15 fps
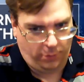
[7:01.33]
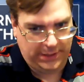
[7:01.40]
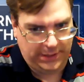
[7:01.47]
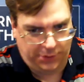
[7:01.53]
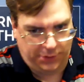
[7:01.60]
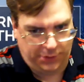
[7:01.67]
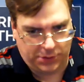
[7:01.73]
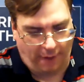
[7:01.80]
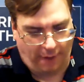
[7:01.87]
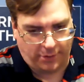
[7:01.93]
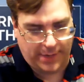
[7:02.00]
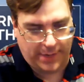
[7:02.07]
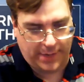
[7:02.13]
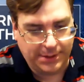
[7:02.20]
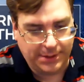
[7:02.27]
your
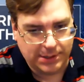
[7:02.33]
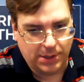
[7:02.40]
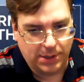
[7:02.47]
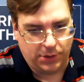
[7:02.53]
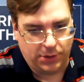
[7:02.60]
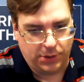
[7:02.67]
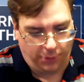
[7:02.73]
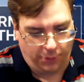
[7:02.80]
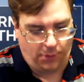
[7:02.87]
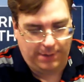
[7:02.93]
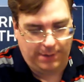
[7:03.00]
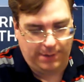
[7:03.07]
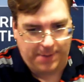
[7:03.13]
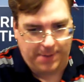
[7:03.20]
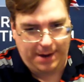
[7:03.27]
government, you're going
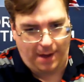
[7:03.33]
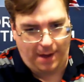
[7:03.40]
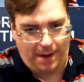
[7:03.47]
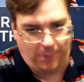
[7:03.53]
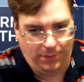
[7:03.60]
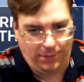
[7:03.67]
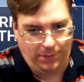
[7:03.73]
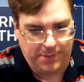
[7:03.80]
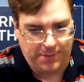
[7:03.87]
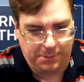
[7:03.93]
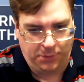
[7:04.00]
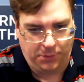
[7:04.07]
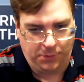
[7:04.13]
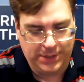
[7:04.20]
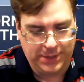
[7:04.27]
to pay off all the people
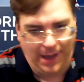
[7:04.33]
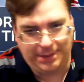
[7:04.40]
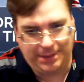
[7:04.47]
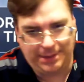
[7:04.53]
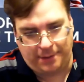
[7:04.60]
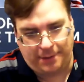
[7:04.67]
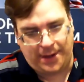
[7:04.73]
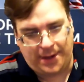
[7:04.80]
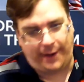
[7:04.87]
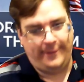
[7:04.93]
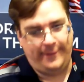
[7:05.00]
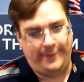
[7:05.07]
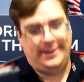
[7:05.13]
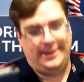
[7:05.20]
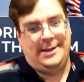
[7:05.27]
who got there.
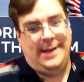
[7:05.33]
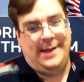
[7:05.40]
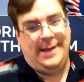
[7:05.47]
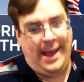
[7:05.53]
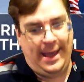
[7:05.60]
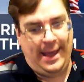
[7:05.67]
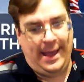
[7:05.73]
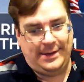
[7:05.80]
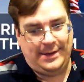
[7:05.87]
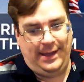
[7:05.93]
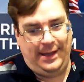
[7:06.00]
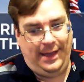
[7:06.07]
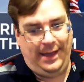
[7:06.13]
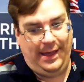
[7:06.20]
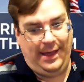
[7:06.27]
And
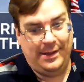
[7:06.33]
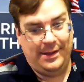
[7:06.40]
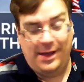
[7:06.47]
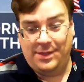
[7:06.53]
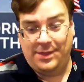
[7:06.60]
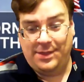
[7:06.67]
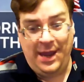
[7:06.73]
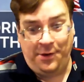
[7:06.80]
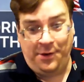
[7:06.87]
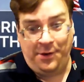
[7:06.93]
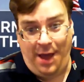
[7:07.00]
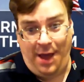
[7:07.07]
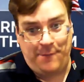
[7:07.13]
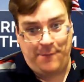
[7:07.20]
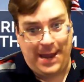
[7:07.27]
they are
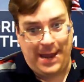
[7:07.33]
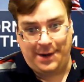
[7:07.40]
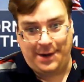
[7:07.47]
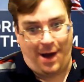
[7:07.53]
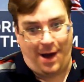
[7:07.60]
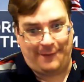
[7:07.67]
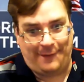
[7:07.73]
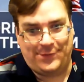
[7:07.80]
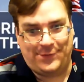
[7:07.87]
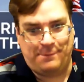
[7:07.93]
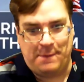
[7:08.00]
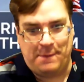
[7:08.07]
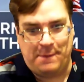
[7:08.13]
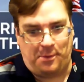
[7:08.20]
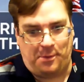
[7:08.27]
not paying off the
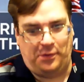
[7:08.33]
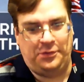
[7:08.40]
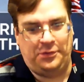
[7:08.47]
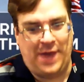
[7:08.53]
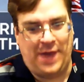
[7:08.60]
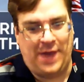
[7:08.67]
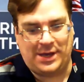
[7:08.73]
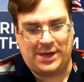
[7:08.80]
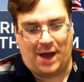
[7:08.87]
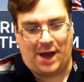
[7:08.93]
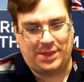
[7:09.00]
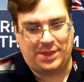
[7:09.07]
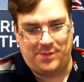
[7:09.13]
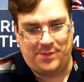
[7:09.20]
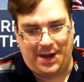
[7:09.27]
people that got
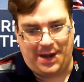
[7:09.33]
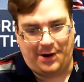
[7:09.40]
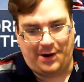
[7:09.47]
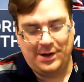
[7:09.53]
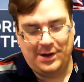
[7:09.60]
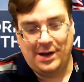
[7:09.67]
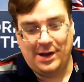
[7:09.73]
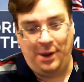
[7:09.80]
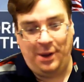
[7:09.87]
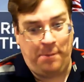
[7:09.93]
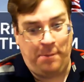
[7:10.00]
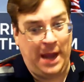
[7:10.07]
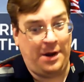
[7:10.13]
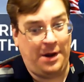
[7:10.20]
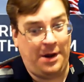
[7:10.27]
them there. They're
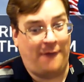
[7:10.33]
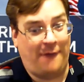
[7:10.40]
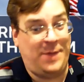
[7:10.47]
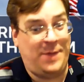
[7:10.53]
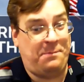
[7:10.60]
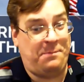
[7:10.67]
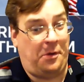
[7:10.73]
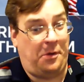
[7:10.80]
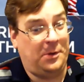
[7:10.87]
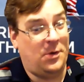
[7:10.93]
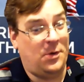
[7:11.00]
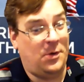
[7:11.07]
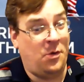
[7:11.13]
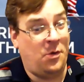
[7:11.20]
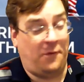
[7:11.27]
paying off people
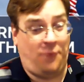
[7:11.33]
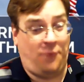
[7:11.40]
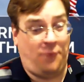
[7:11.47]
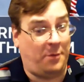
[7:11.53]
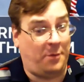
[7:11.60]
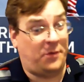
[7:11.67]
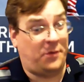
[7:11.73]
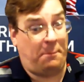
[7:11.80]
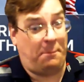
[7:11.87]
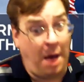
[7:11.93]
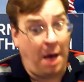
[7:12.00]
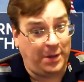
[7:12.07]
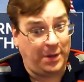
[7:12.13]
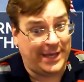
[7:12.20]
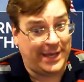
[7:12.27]
who are former
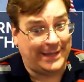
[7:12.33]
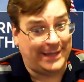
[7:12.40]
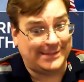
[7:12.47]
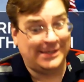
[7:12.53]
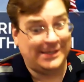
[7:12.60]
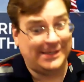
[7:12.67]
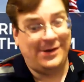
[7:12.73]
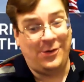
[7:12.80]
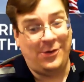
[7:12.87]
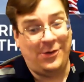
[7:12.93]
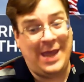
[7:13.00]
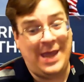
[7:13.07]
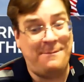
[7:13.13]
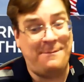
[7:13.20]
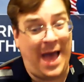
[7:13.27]
Republicans who
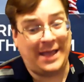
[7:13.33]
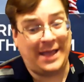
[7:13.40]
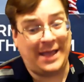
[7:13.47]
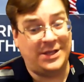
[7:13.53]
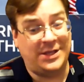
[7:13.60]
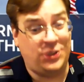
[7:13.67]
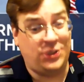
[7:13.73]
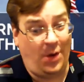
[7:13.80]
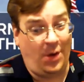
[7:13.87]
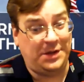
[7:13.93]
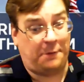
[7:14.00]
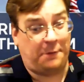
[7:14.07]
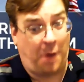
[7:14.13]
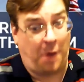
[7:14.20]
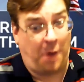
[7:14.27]
came back and joined
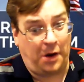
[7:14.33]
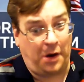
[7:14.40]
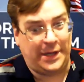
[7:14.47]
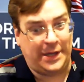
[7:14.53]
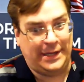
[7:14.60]
their party.